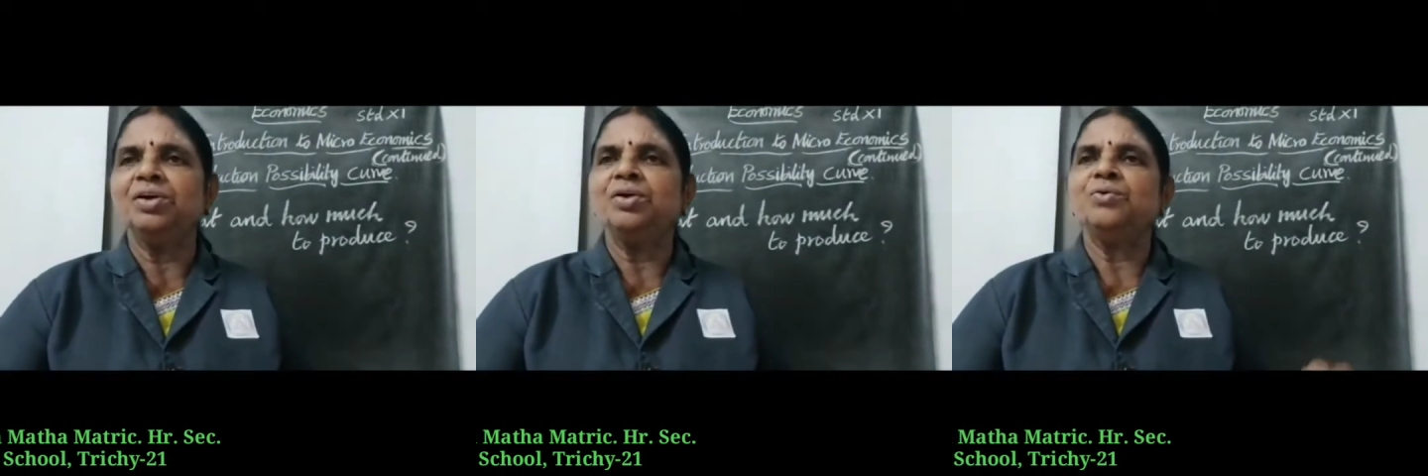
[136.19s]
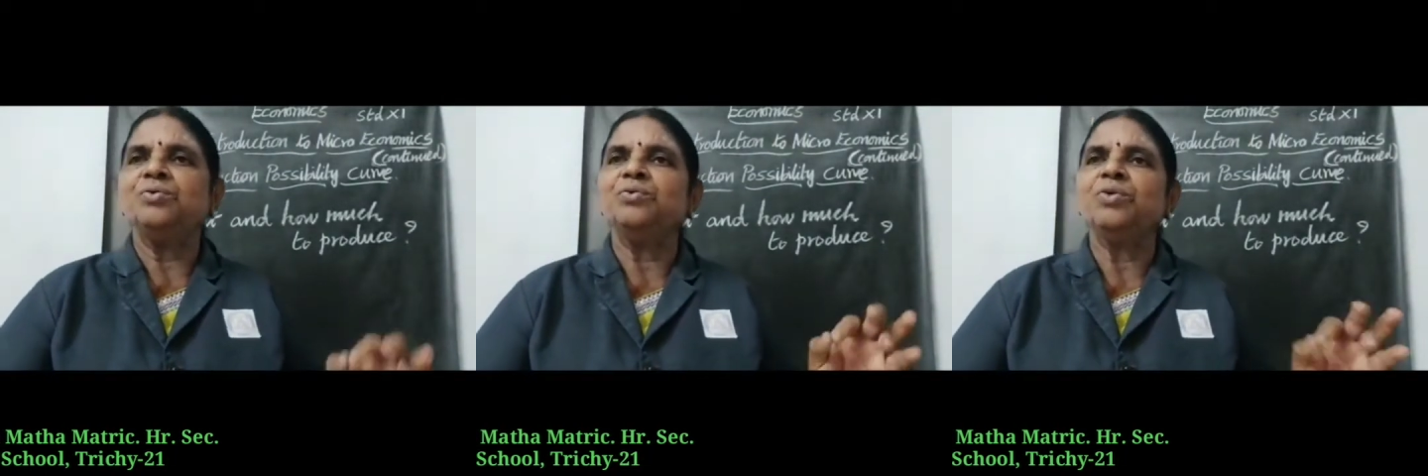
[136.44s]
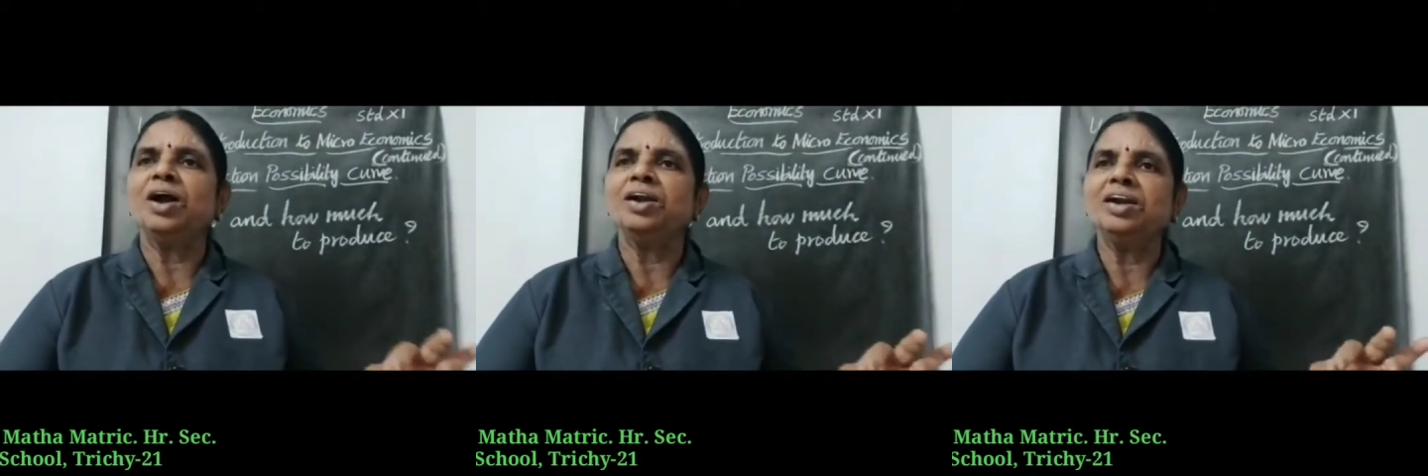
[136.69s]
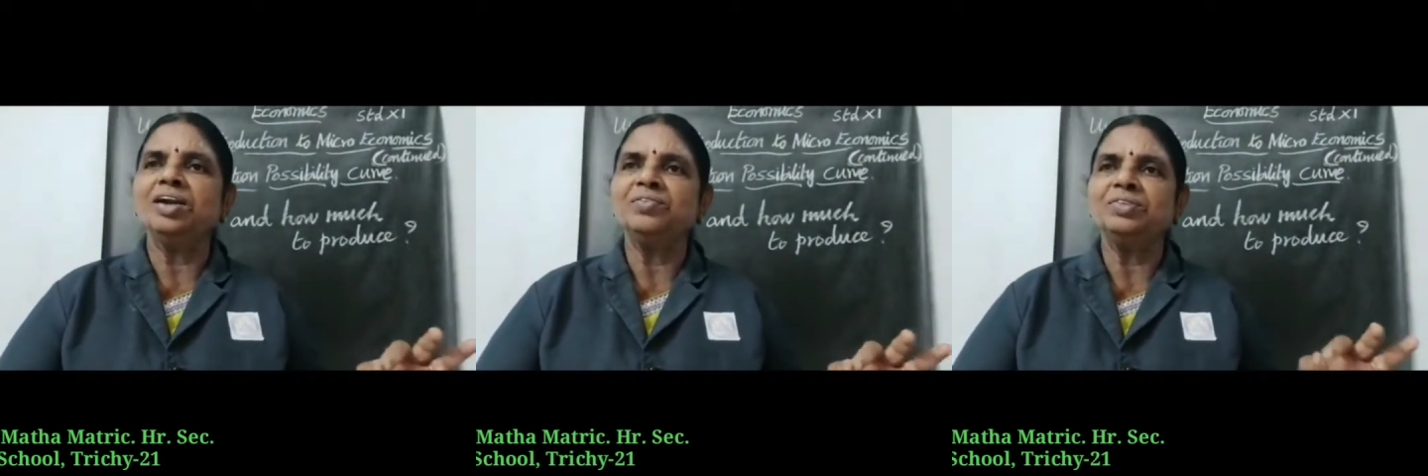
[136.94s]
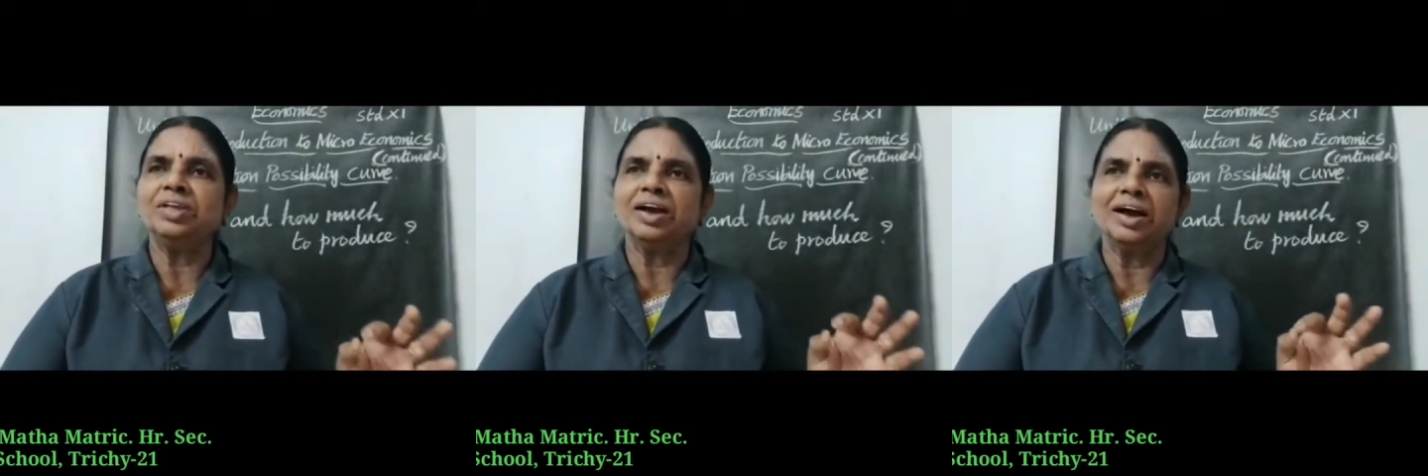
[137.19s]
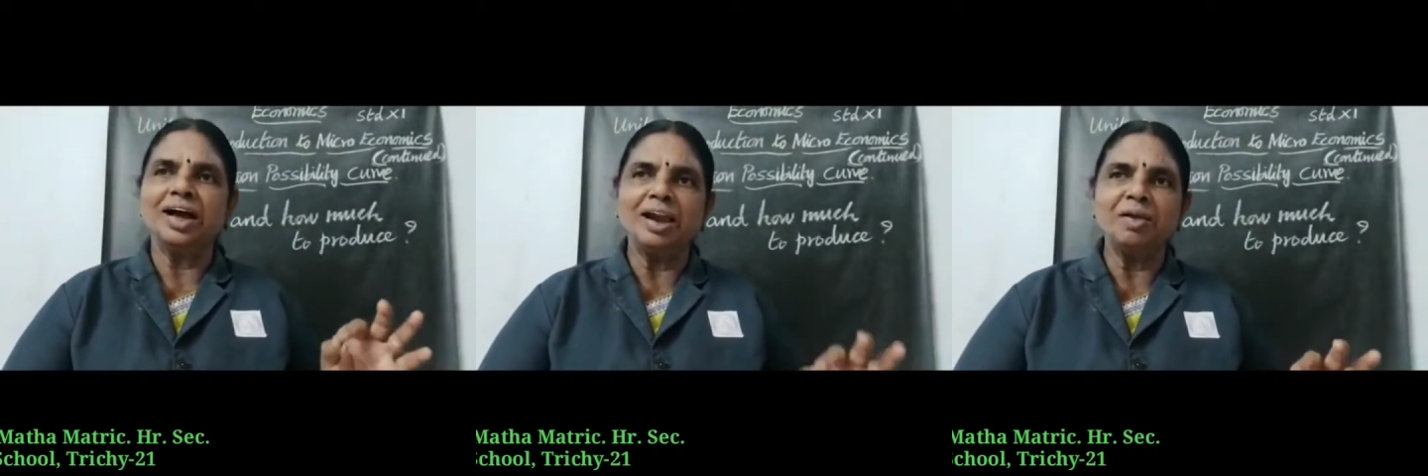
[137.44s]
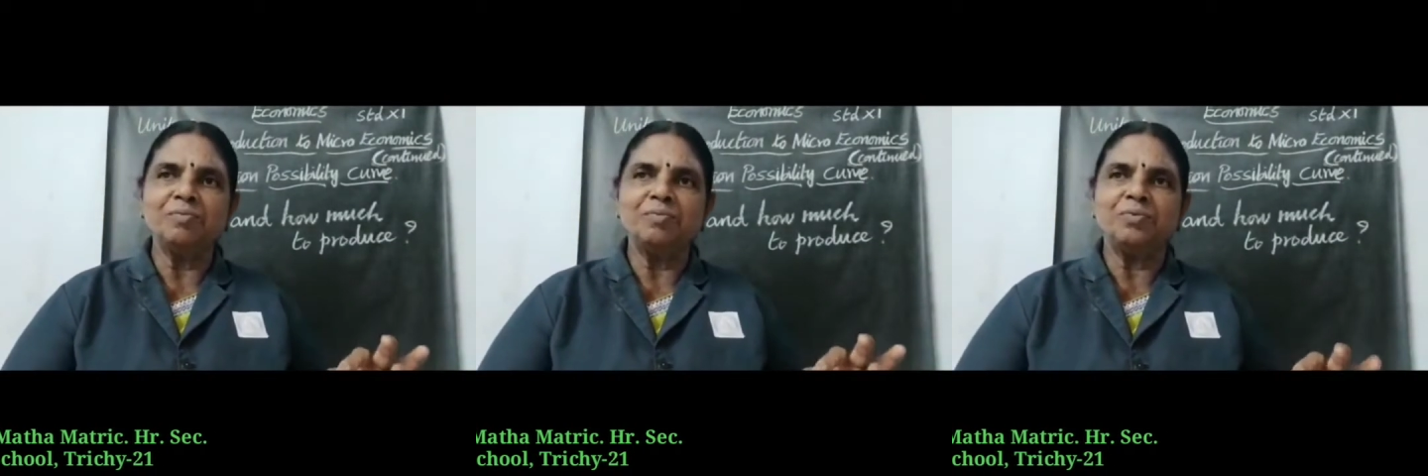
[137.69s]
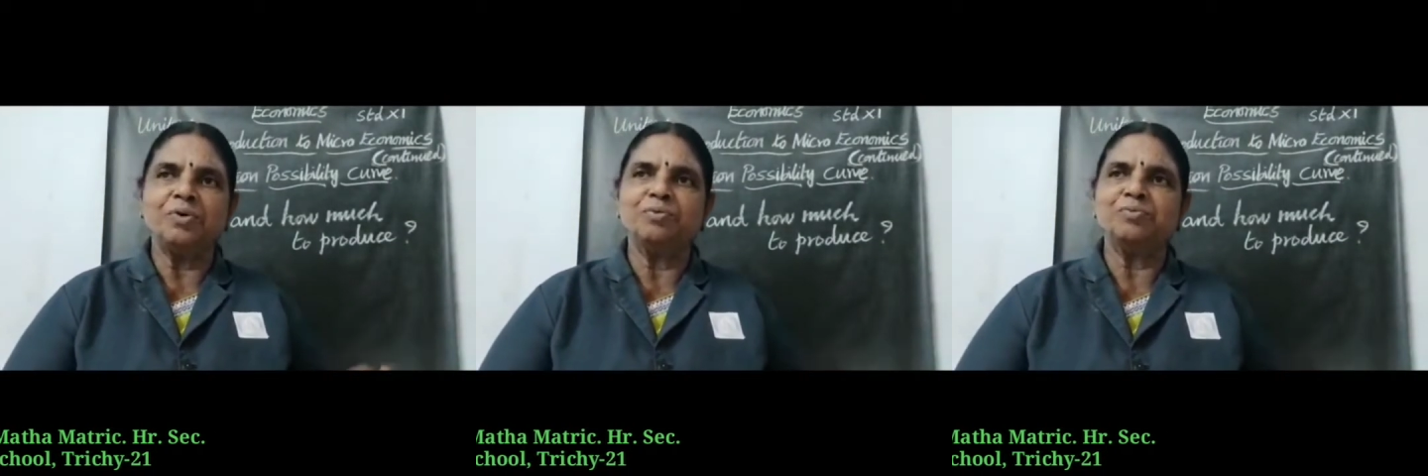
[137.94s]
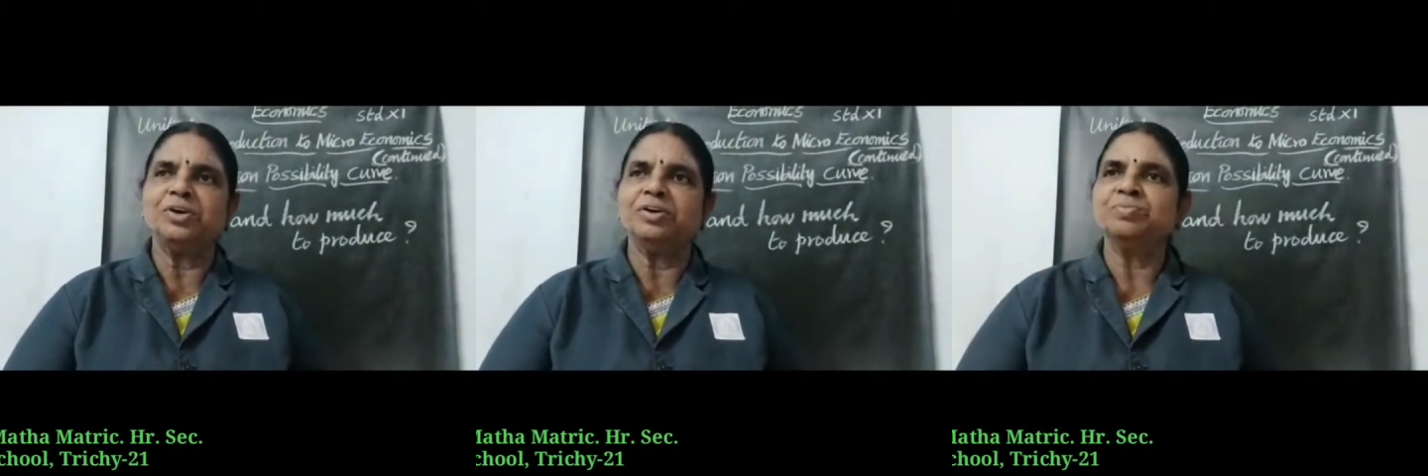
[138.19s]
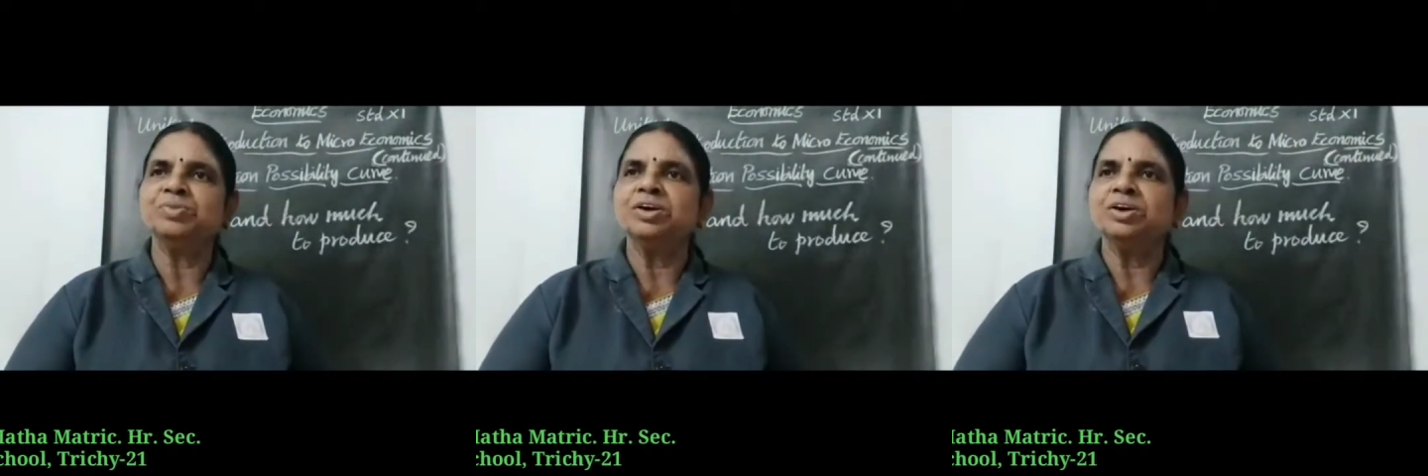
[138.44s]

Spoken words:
only with the help of a